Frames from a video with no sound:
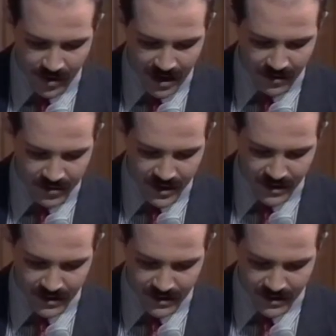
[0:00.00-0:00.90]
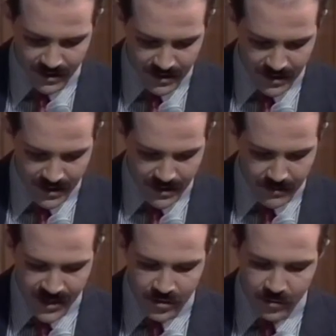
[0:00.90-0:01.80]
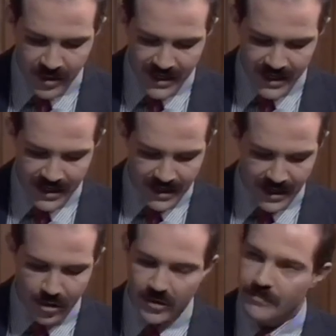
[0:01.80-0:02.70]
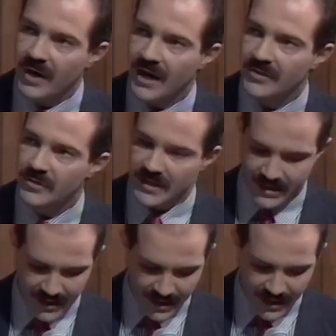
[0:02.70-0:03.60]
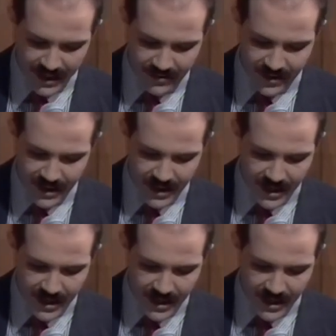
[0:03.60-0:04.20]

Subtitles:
housing be duplicated in other parts of the state and country?